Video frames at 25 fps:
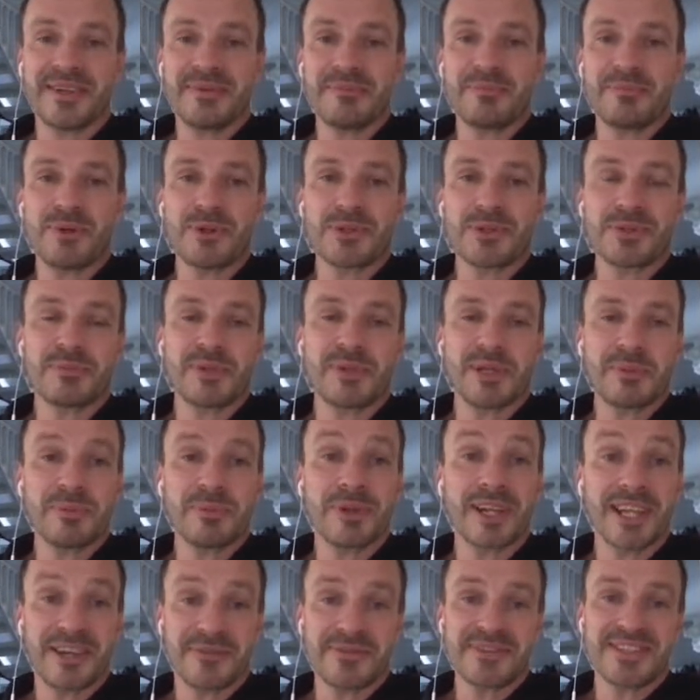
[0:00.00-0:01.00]
most
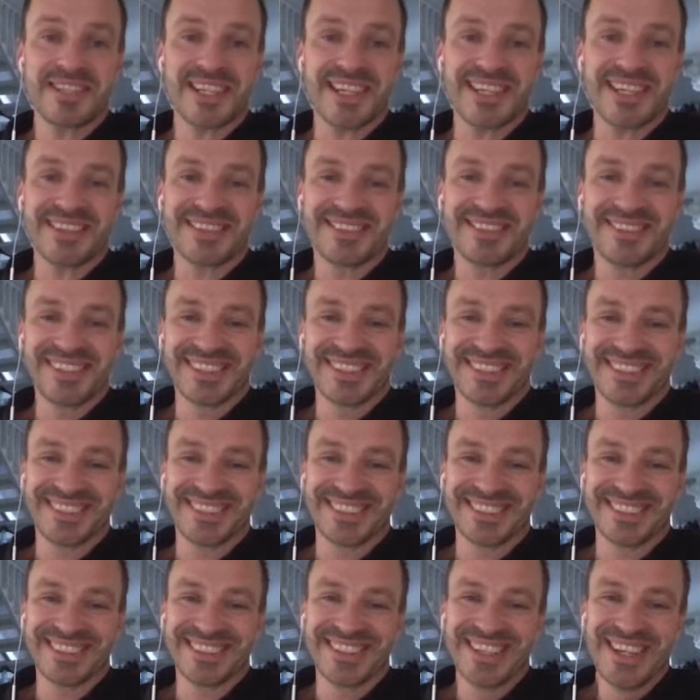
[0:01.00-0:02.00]
people have seen.
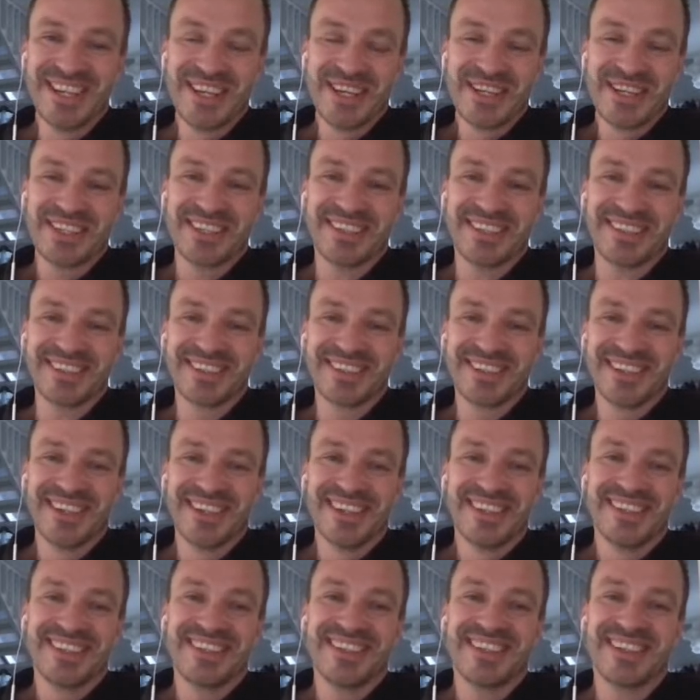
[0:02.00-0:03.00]

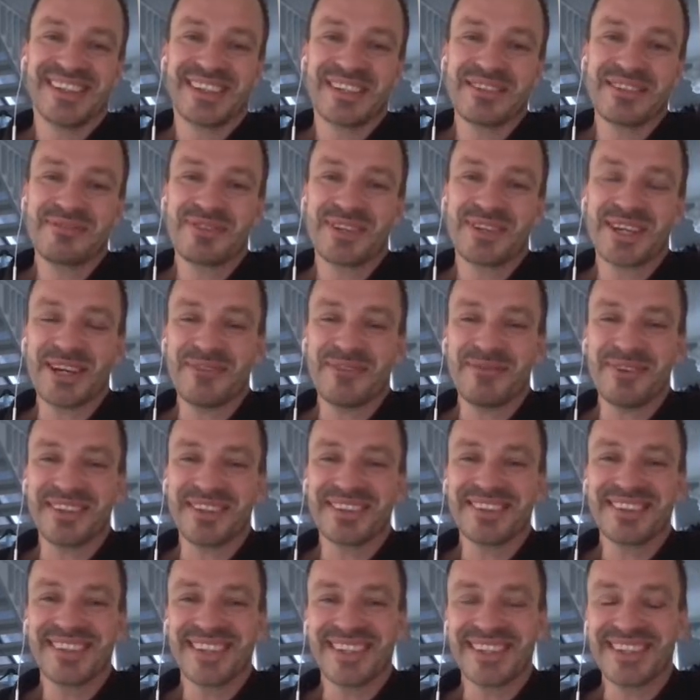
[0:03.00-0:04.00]
And if you
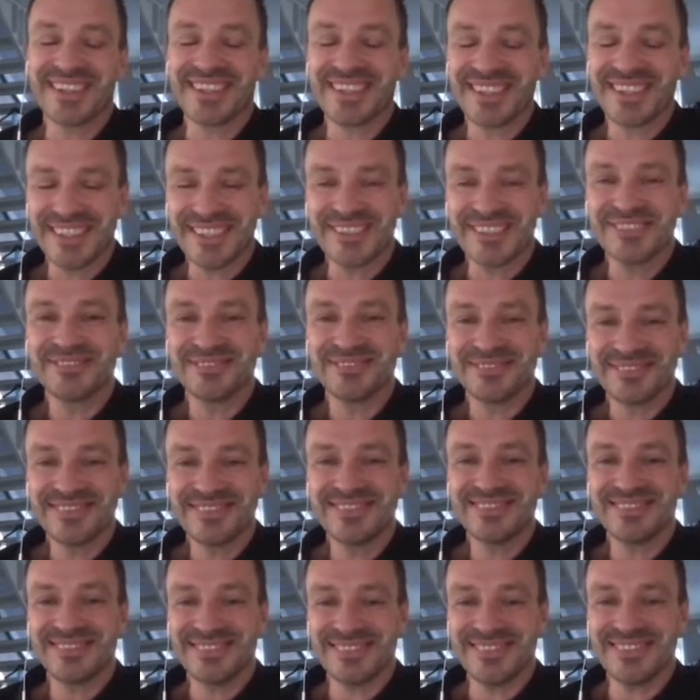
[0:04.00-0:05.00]
haven't, then
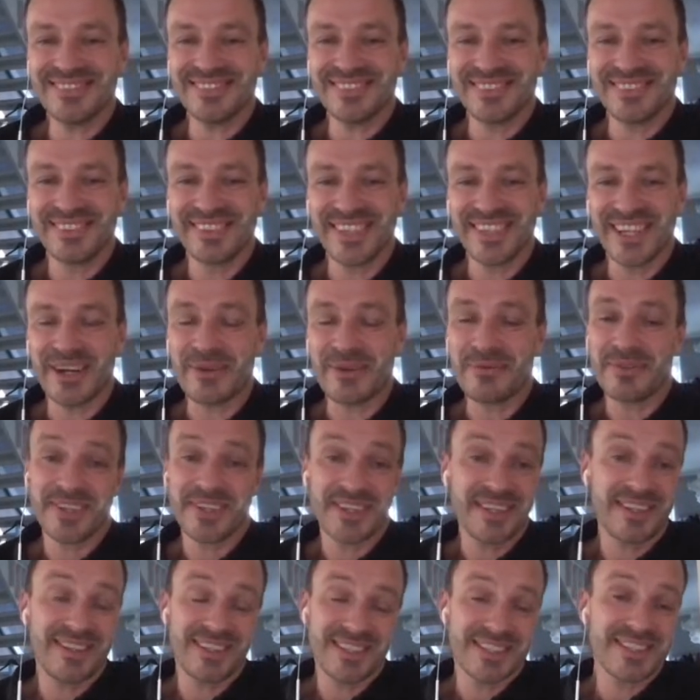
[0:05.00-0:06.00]

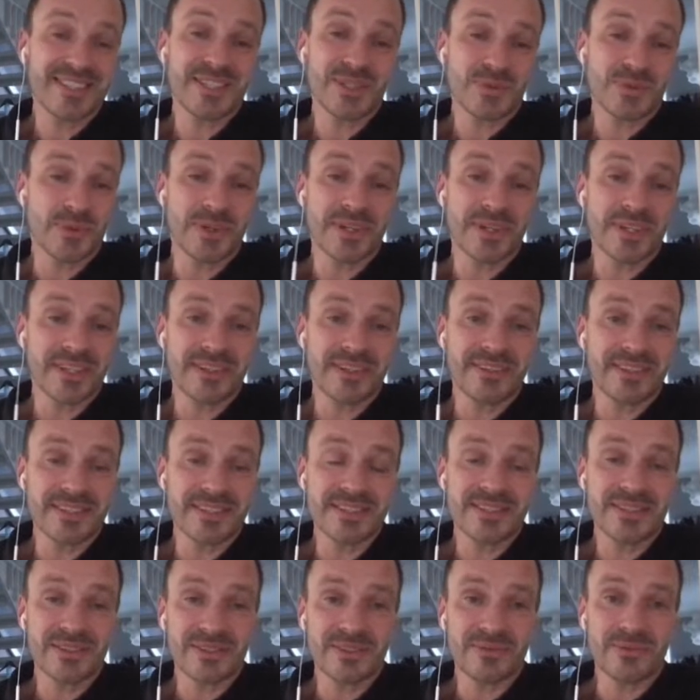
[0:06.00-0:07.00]
this is what it
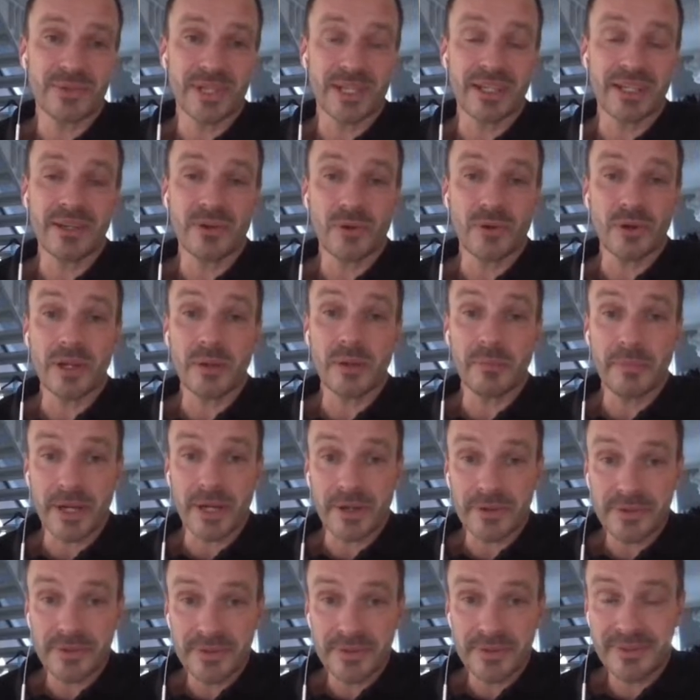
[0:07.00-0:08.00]
is really all
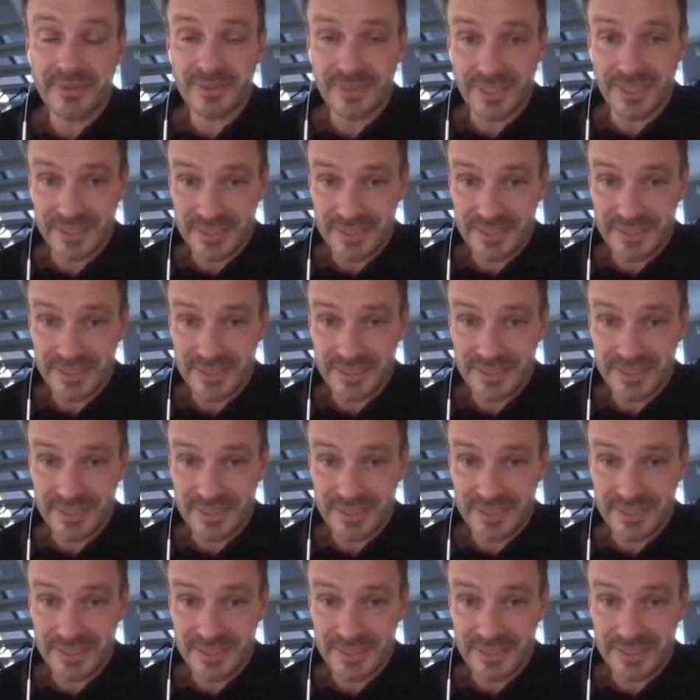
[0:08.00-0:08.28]
about.